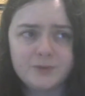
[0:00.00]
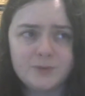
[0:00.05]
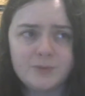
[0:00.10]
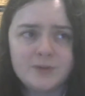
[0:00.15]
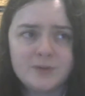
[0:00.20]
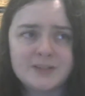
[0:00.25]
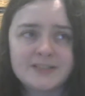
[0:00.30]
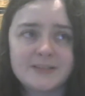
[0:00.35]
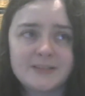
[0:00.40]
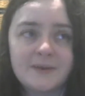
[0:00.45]

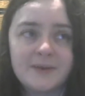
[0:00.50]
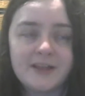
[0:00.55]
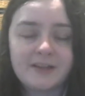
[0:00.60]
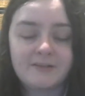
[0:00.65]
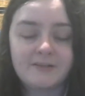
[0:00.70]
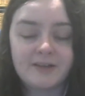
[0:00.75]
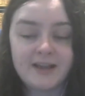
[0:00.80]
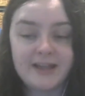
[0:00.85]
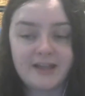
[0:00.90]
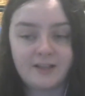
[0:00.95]
Whereas someone
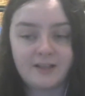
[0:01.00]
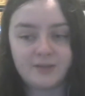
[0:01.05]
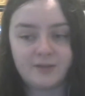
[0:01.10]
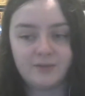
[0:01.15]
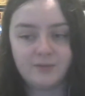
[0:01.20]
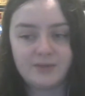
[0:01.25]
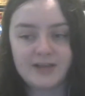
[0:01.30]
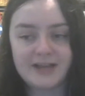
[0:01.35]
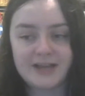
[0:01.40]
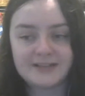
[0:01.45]
like Raelle,
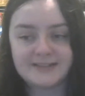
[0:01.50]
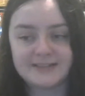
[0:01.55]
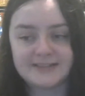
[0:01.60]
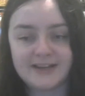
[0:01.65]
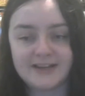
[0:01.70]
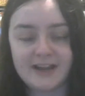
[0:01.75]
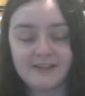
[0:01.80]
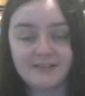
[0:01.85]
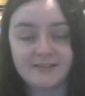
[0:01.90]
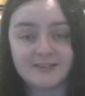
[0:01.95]
who has an
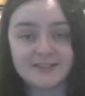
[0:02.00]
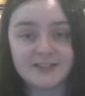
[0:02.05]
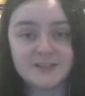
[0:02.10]
inherent